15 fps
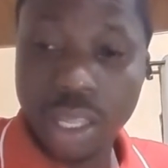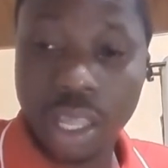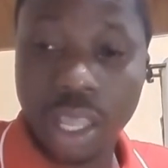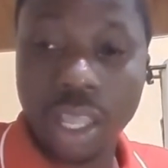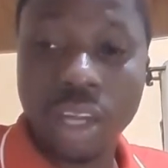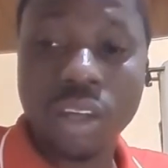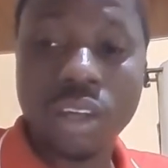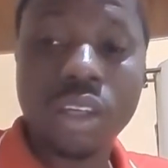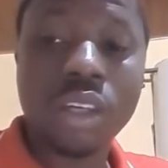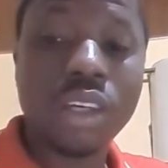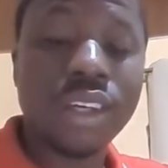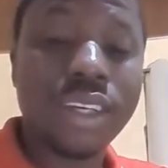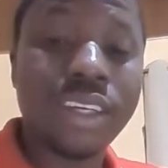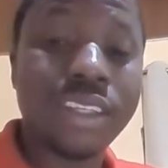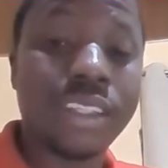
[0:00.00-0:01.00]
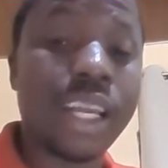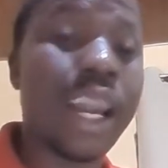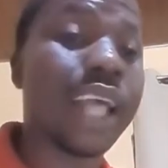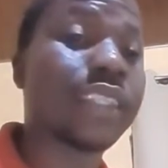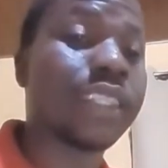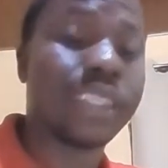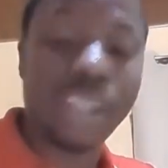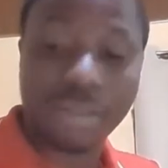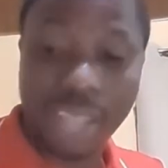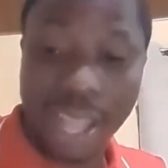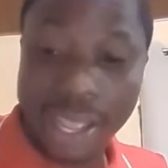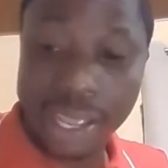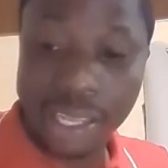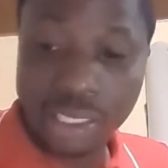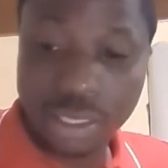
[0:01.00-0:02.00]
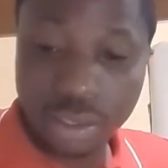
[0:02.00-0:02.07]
in Genesis chapter 8,